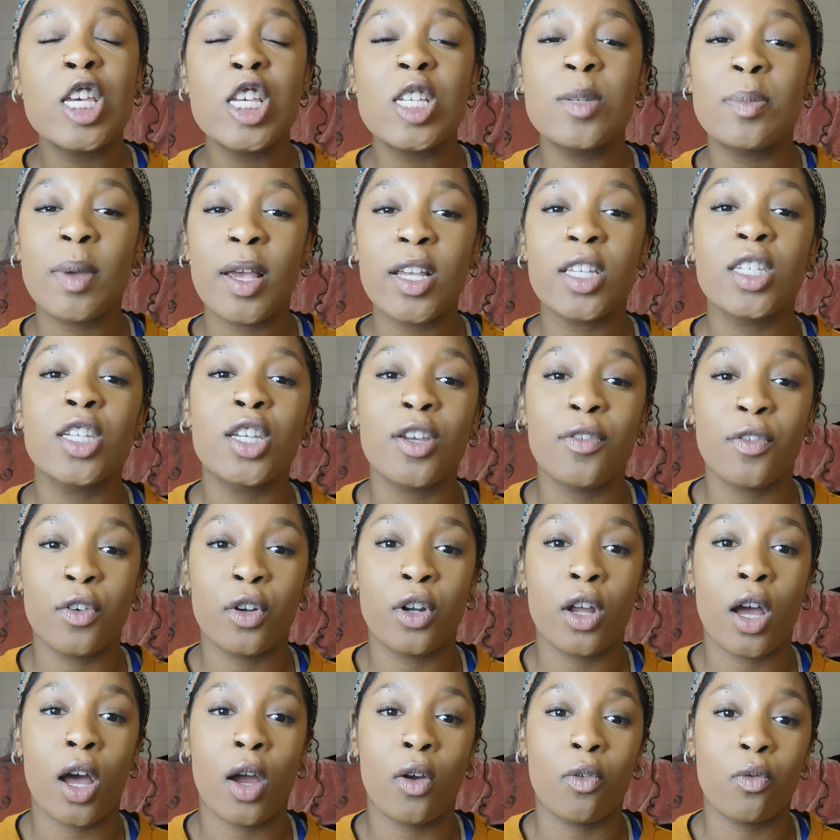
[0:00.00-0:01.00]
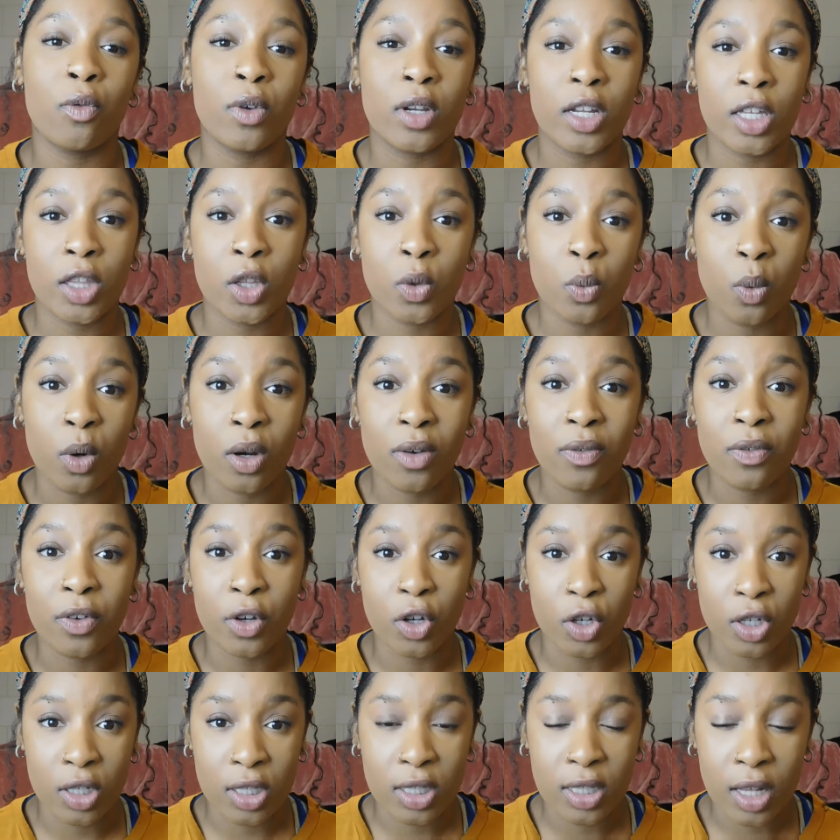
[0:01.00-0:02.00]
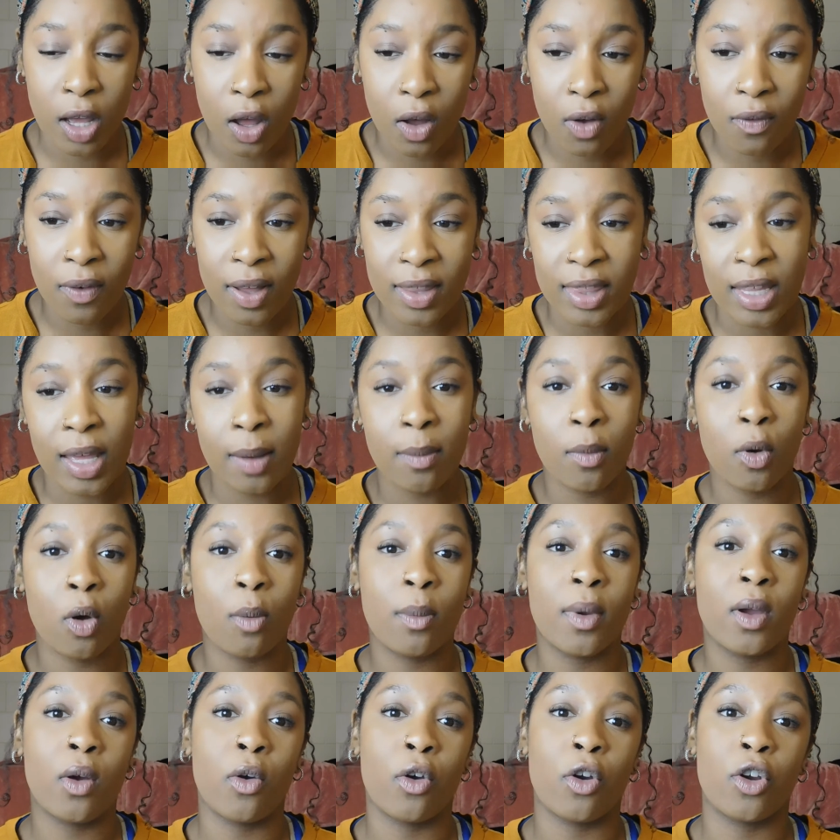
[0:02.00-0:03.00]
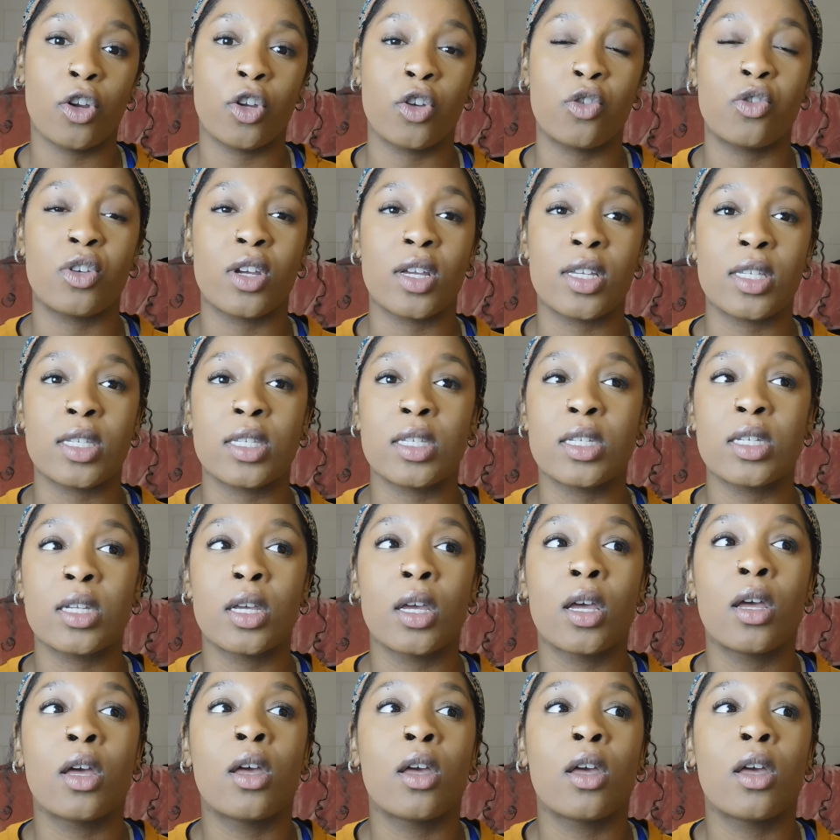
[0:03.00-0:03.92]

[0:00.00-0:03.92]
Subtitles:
especially if you're not reading the word for yourself at that moment, or you just